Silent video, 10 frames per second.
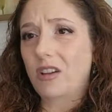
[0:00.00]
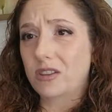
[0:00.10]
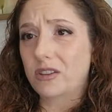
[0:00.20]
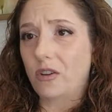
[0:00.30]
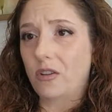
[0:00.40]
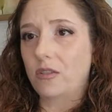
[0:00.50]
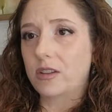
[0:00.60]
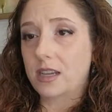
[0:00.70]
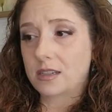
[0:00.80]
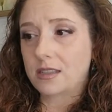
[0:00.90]
a little
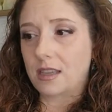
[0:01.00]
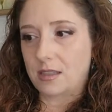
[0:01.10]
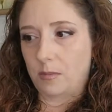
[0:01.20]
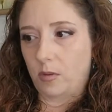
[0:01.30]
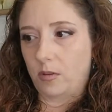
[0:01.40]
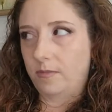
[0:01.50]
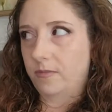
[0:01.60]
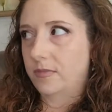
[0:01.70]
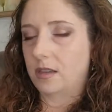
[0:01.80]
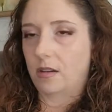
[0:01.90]
inaccessible,
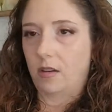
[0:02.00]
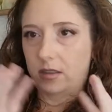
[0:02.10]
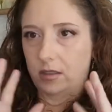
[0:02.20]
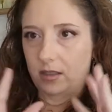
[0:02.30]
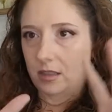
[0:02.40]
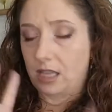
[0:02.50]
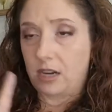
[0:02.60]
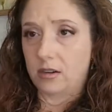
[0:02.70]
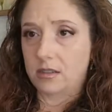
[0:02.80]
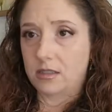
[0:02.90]
the
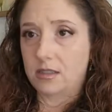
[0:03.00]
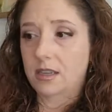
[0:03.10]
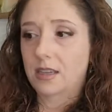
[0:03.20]
letters.